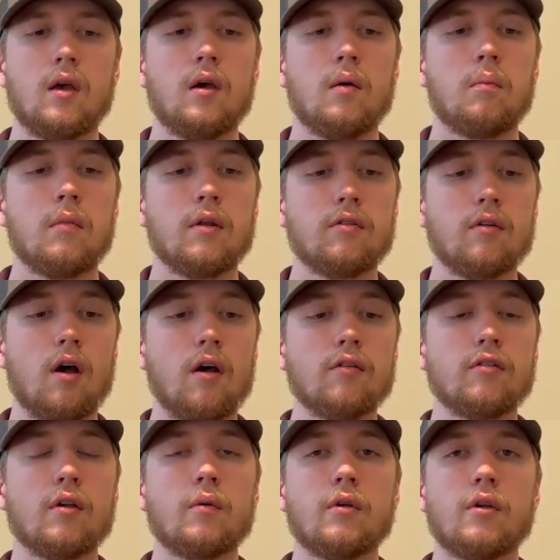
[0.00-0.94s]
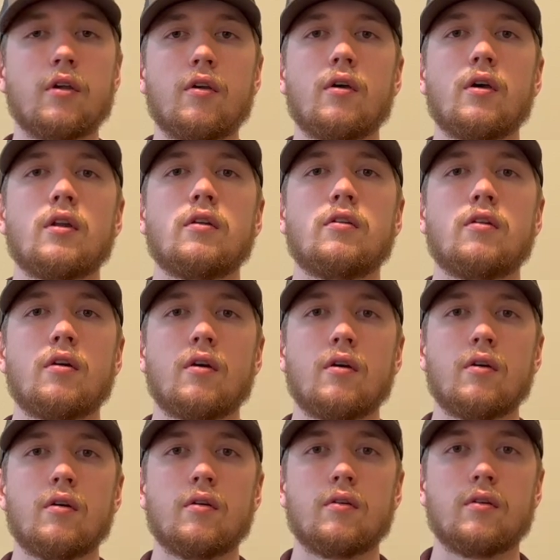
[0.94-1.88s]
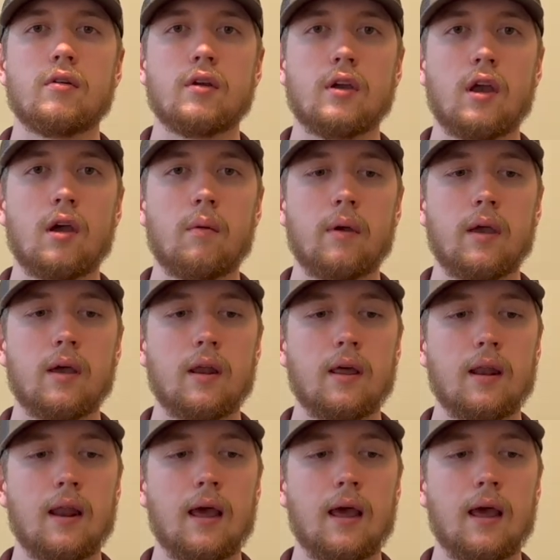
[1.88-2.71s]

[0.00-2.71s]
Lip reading: but it's also good to go in and